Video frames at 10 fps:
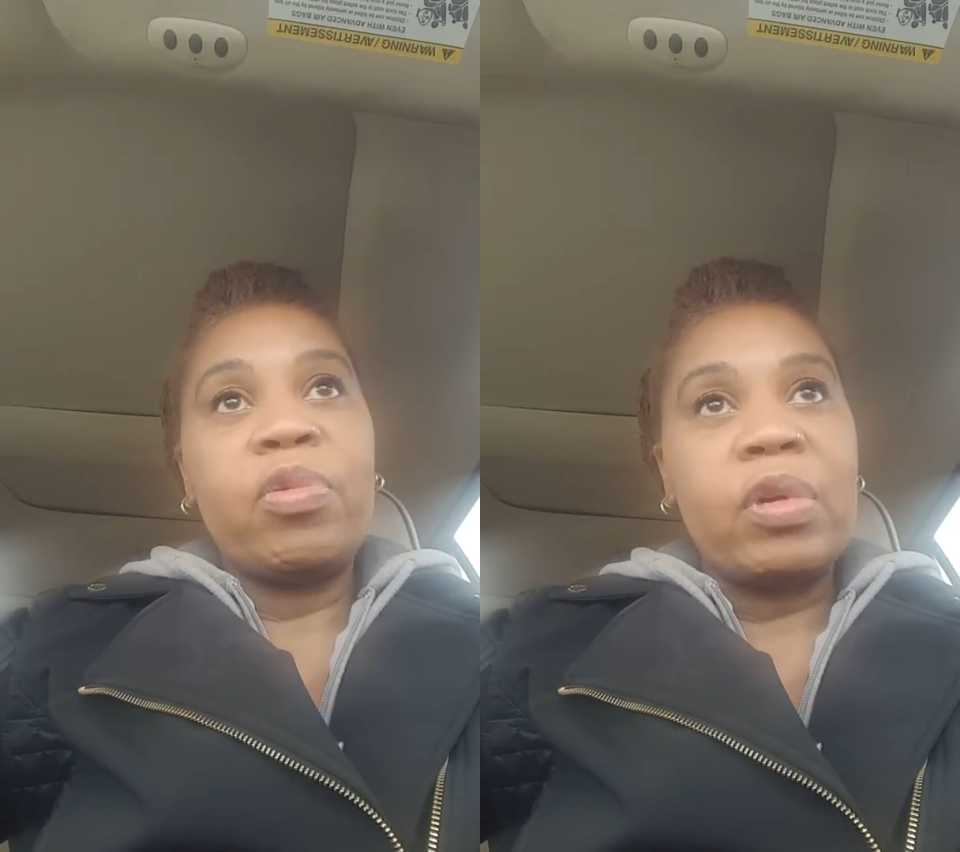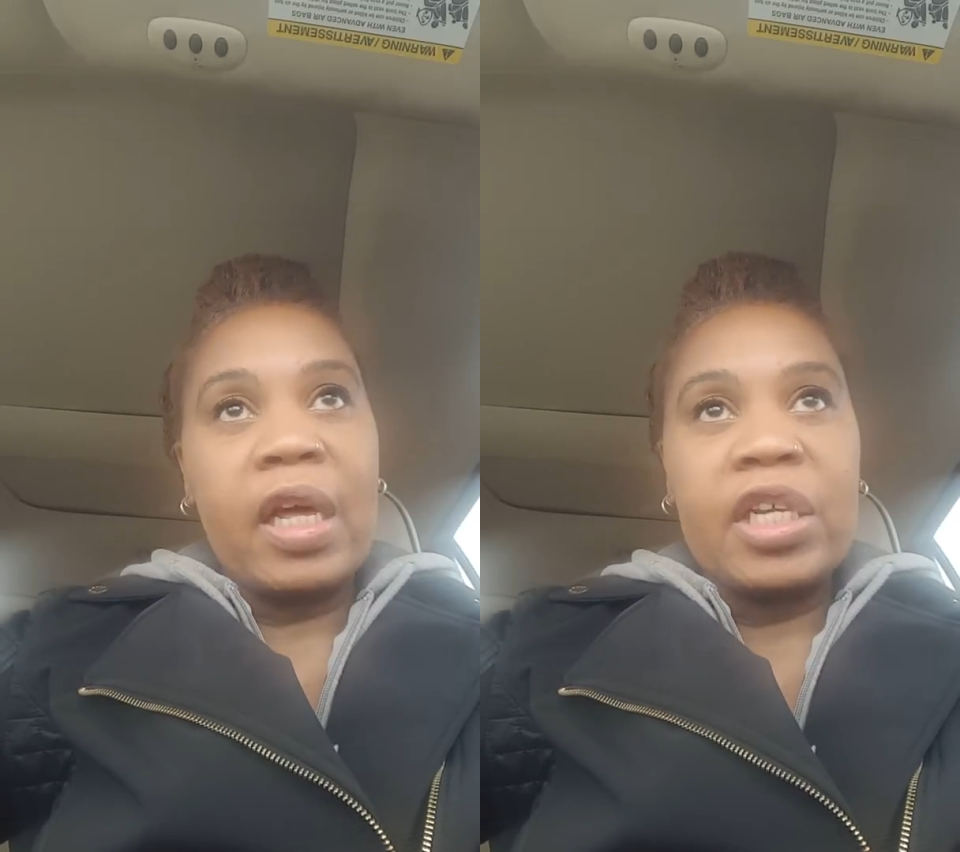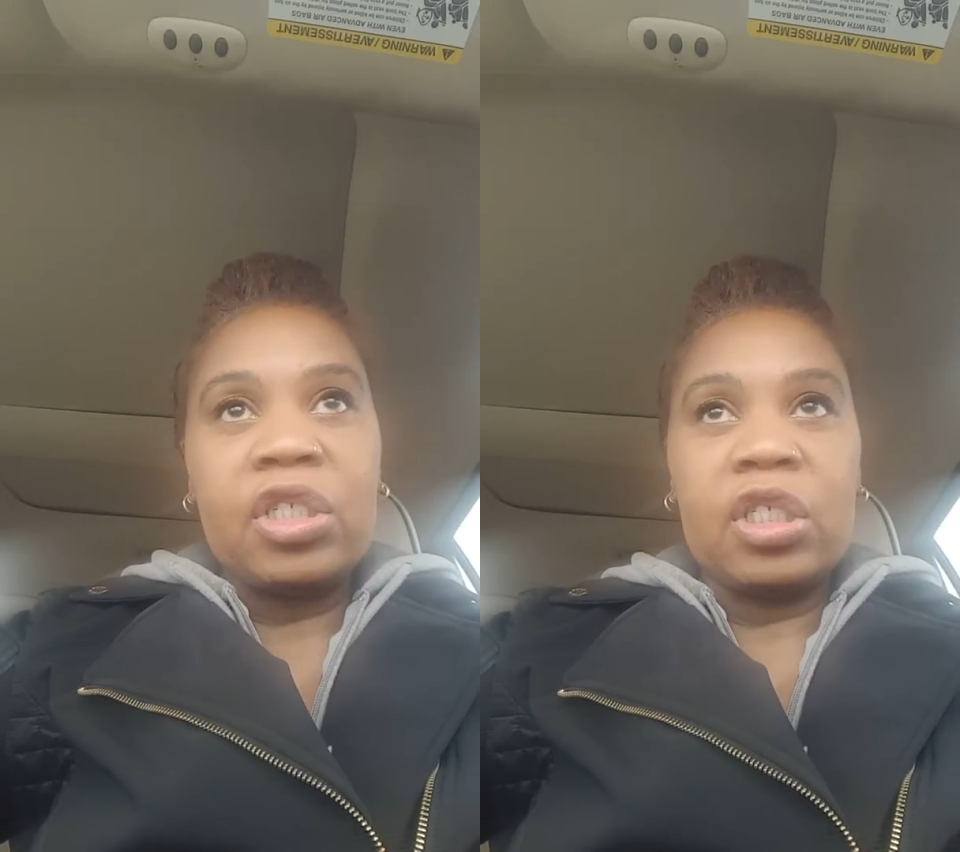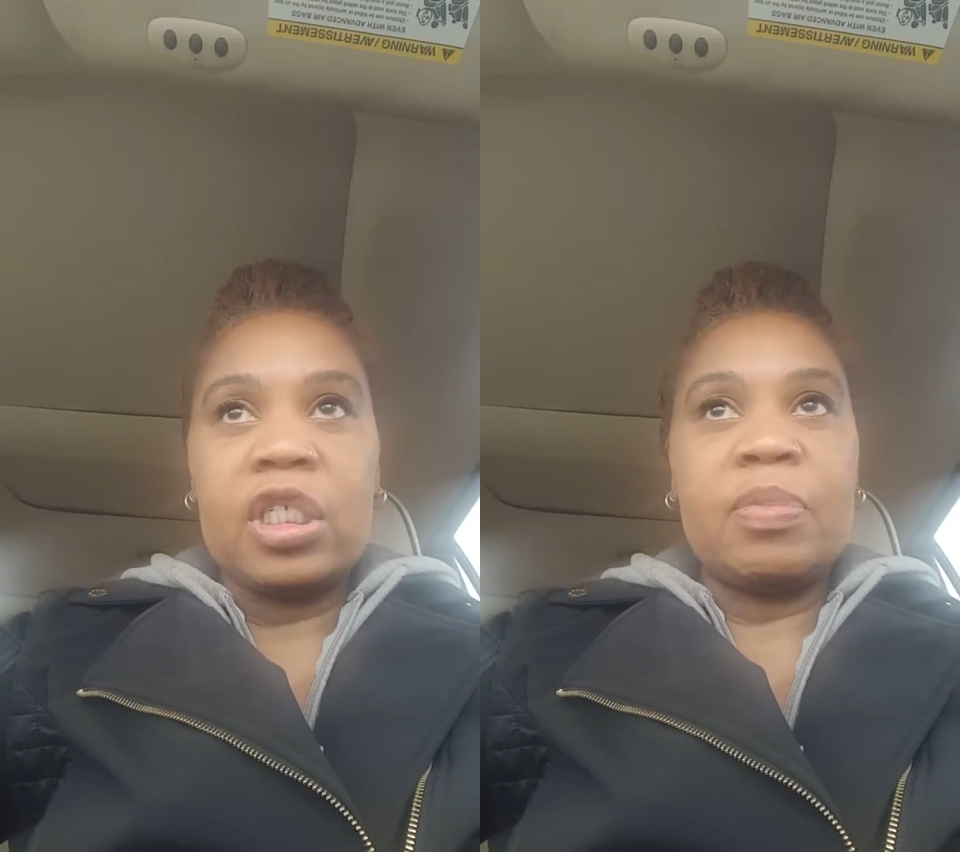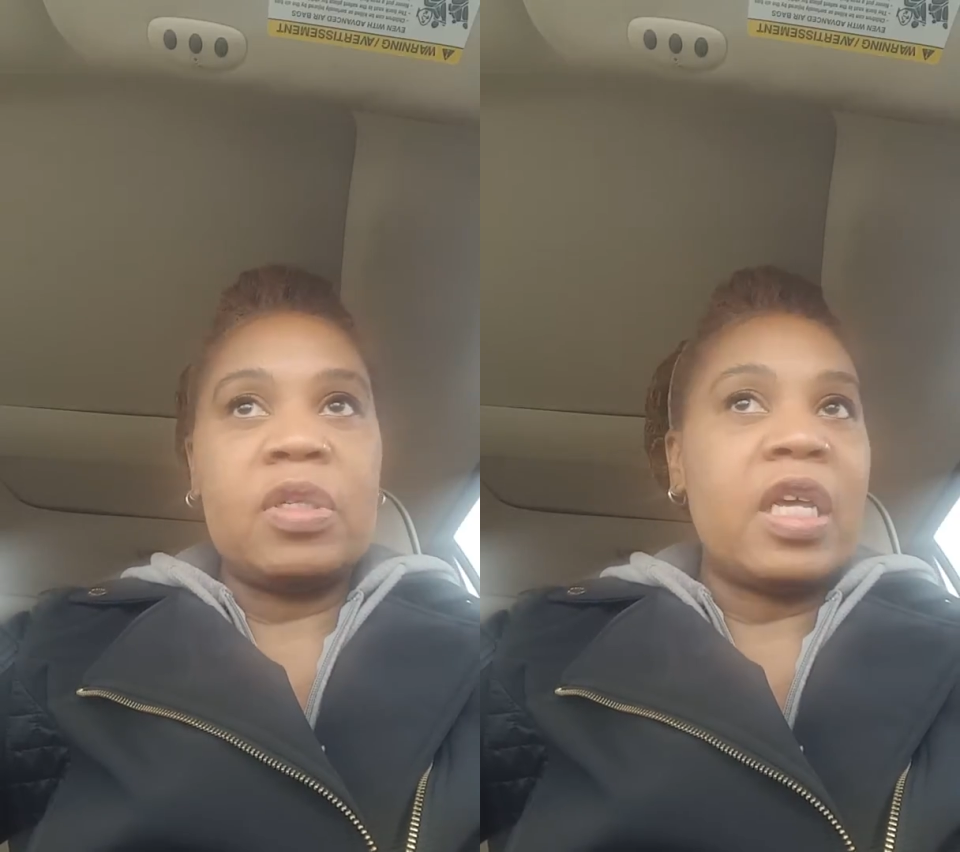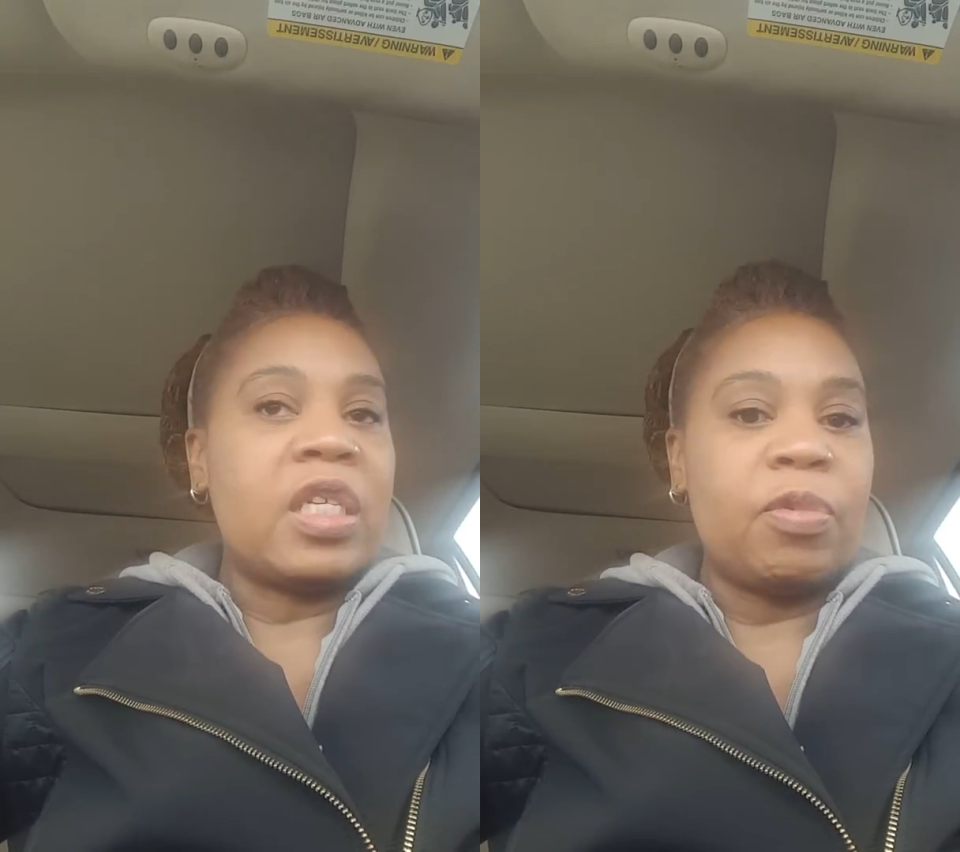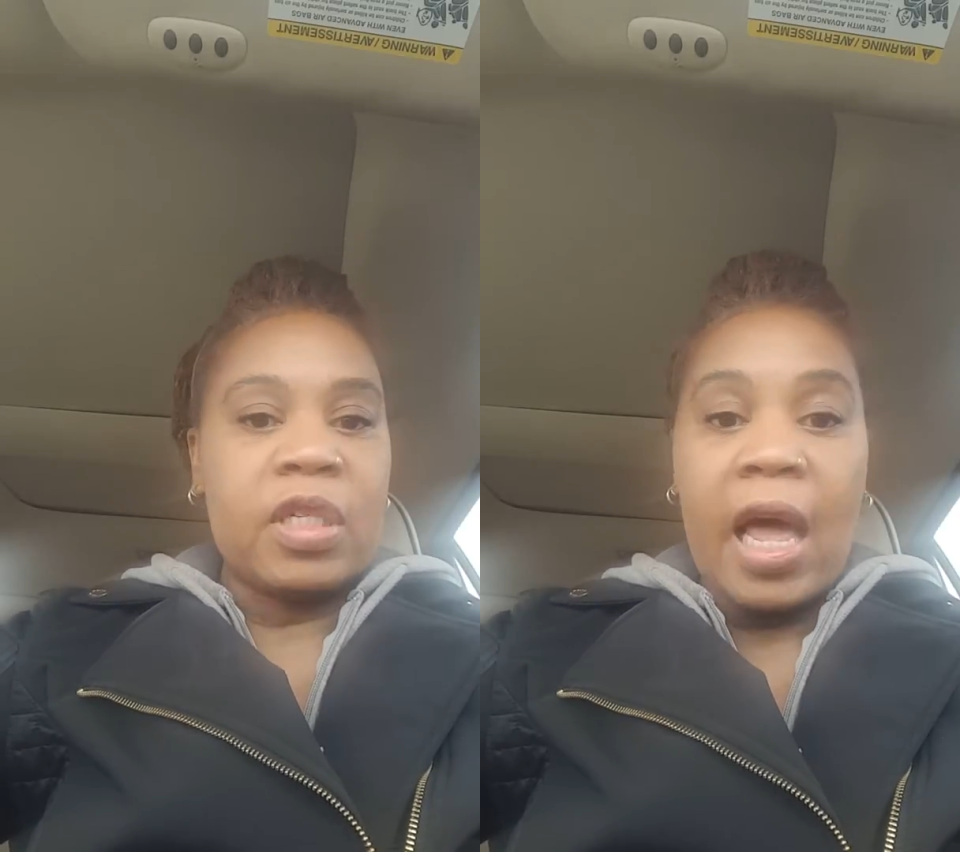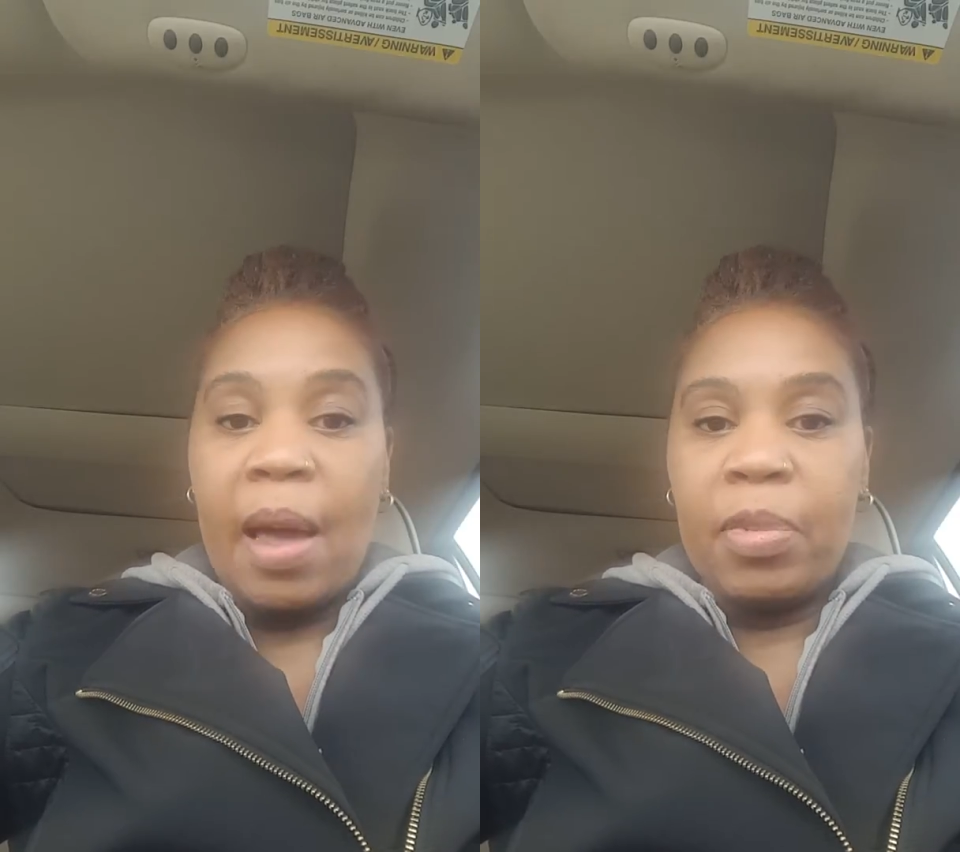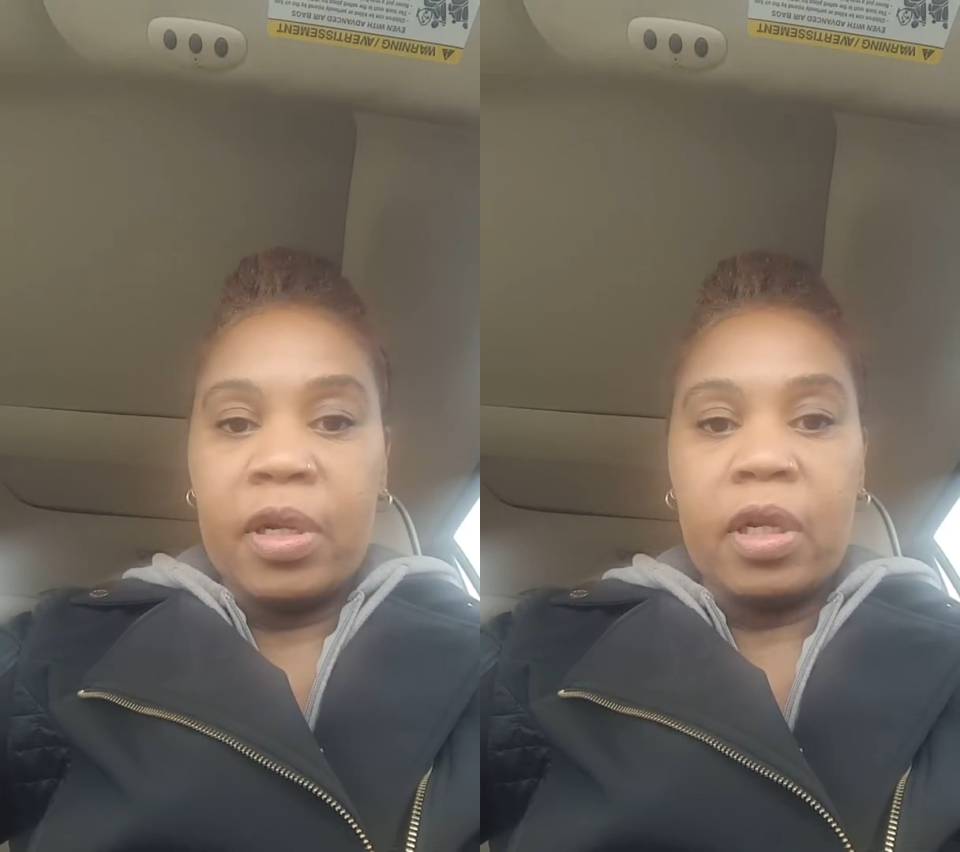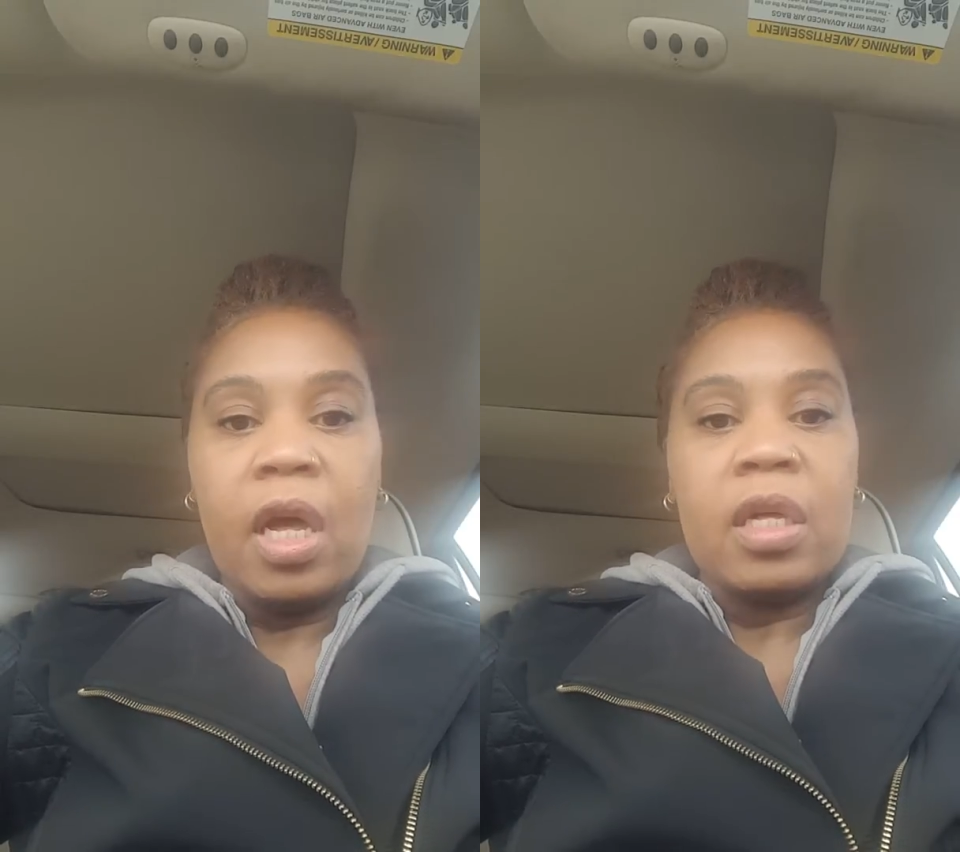relationships, that's what's happening.